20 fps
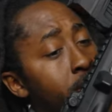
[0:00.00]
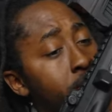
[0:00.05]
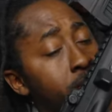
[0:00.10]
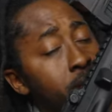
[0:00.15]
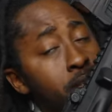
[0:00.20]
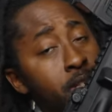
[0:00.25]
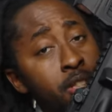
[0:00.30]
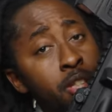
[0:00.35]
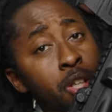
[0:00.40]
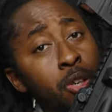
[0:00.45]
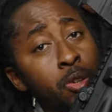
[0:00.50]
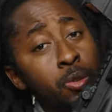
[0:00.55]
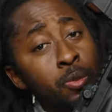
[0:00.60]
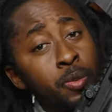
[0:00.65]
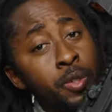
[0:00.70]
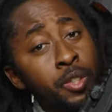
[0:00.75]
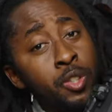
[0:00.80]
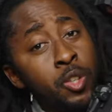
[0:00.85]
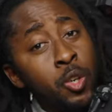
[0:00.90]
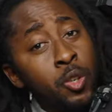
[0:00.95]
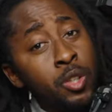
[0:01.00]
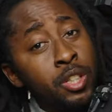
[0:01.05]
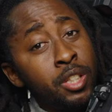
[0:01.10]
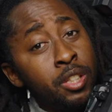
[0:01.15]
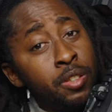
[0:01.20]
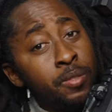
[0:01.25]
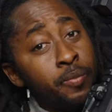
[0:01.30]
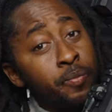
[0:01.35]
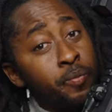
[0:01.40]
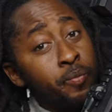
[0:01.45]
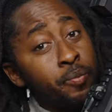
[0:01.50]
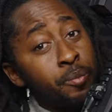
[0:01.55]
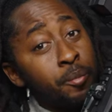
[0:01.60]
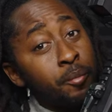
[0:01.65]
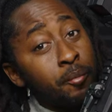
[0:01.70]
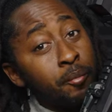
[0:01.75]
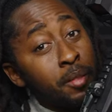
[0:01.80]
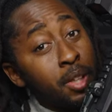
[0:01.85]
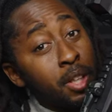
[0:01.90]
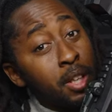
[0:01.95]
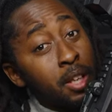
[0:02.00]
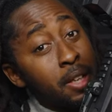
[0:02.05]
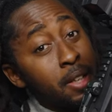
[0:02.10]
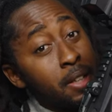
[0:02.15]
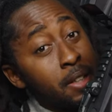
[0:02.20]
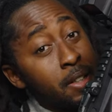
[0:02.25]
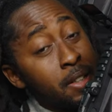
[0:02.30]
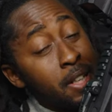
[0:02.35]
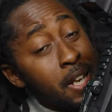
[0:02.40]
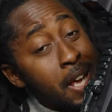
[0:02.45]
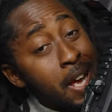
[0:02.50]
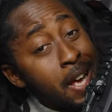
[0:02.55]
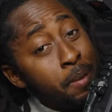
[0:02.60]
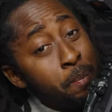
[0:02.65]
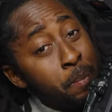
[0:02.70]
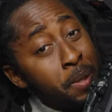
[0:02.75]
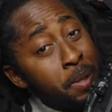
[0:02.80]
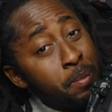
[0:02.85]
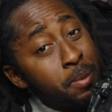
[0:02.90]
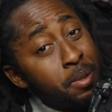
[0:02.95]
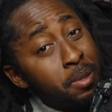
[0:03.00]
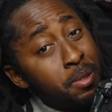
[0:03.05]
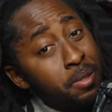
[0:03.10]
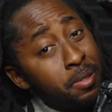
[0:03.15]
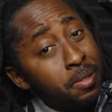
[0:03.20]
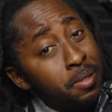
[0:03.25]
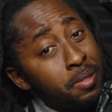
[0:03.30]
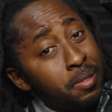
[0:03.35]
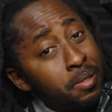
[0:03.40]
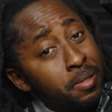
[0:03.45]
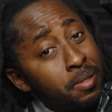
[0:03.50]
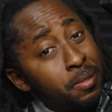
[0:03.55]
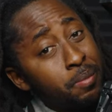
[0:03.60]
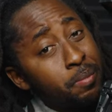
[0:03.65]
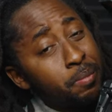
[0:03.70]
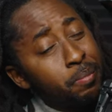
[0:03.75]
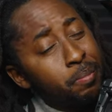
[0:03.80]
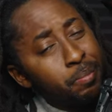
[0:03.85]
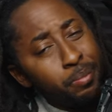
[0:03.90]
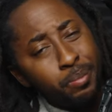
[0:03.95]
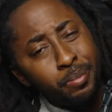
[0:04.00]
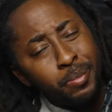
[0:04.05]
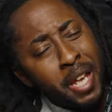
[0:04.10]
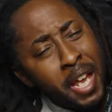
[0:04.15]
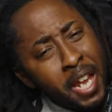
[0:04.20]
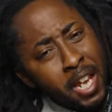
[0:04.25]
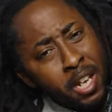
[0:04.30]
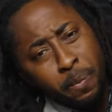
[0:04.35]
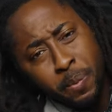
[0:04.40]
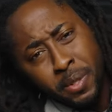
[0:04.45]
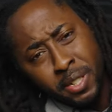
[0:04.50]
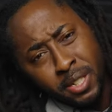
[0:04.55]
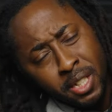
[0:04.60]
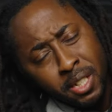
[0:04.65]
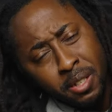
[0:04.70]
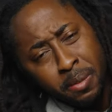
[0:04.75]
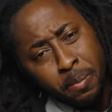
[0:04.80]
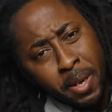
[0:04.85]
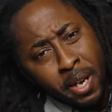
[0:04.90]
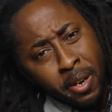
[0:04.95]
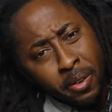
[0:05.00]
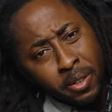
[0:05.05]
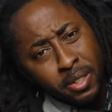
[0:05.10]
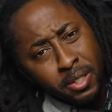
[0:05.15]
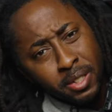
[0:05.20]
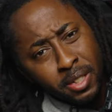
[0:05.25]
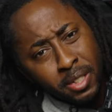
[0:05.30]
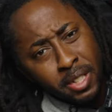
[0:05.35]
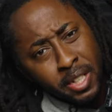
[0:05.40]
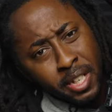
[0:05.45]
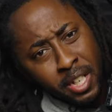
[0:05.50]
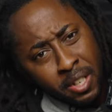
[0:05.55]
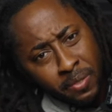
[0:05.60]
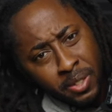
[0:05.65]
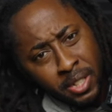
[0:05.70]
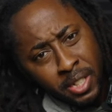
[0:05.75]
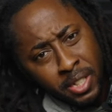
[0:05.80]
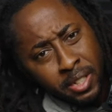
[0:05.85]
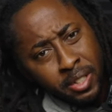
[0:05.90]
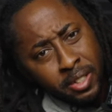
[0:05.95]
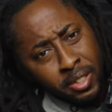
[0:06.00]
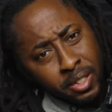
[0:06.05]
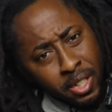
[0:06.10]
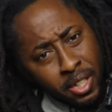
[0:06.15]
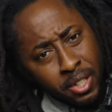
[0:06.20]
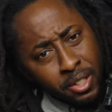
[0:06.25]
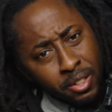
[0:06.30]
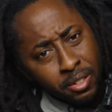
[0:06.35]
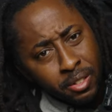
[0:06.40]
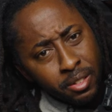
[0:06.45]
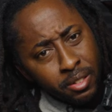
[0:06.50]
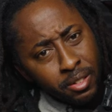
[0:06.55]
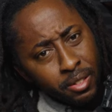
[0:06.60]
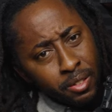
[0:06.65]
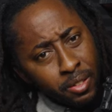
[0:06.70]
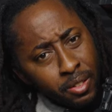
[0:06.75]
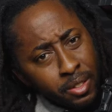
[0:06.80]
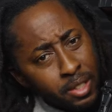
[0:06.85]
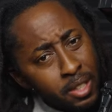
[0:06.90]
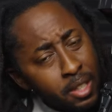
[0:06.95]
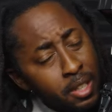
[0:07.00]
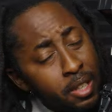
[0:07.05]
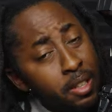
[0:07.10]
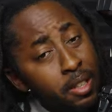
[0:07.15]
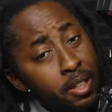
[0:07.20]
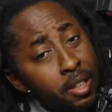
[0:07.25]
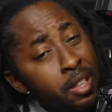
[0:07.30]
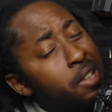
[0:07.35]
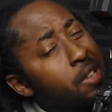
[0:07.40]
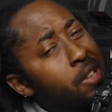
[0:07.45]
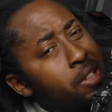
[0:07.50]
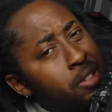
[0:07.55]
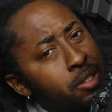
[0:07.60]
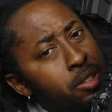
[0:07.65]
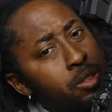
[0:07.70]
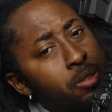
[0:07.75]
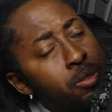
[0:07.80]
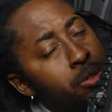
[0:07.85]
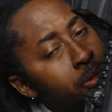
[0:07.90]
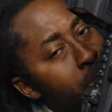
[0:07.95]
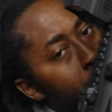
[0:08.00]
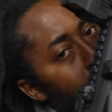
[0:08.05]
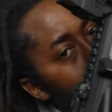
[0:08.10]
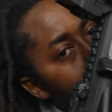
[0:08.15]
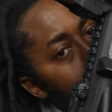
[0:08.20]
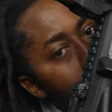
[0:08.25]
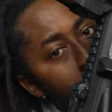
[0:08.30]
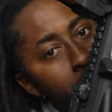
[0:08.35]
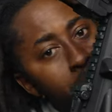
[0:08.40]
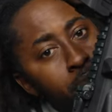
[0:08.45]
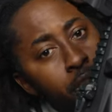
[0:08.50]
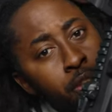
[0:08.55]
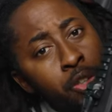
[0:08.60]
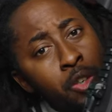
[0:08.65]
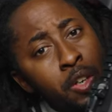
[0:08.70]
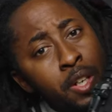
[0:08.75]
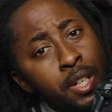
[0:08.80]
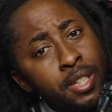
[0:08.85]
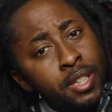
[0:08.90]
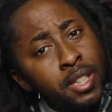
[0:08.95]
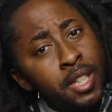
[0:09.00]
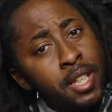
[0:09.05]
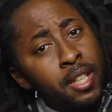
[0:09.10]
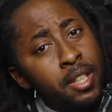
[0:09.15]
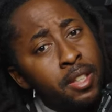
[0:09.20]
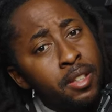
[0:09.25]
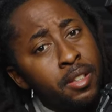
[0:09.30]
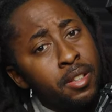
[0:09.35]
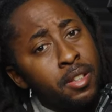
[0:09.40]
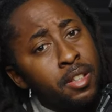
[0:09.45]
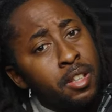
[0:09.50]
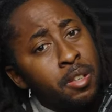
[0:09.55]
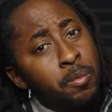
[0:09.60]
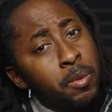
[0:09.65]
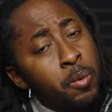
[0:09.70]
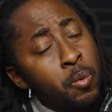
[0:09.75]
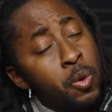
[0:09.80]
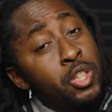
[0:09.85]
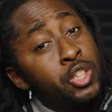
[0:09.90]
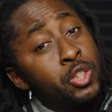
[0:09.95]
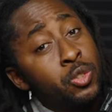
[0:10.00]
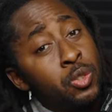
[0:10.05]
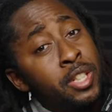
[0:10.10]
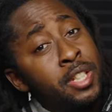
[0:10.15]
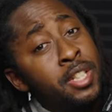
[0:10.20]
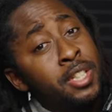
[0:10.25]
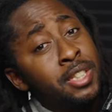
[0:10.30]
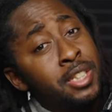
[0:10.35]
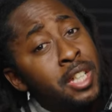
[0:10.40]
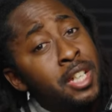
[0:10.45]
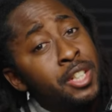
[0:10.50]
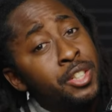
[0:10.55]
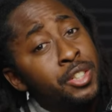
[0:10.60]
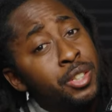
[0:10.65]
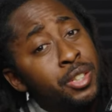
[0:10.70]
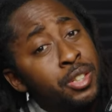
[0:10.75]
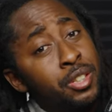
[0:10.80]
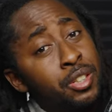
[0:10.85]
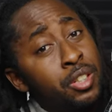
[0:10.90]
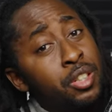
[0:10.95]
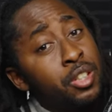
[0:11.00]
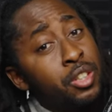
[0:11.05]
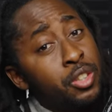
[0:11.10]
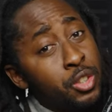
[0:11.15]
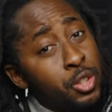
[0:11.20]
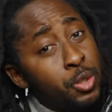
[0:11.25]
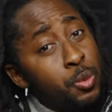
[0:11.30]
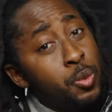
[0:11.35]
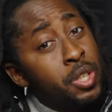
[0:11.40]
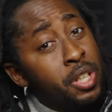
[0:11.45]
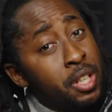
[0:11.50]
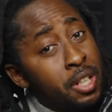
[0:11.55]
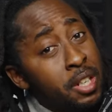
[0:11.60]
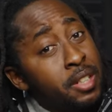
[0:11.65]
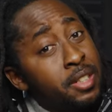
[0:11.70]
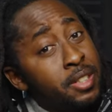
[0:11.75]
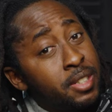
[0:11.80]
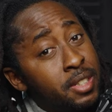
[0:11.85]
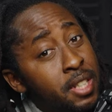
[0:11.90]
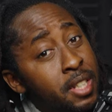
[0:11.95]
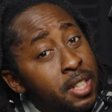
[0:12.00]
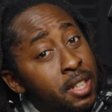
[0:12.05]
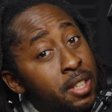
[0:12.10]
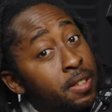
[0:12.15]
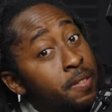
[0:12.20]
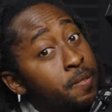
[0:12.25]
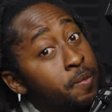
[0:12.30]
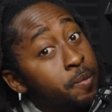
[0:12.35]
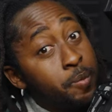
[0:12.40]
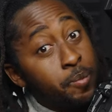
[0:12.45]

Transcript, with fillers: Just know you go to a lot of people, 80% of Americans will never leave this country. You know what I'm saying? So you don't understand. But once you leave this country, you will understand.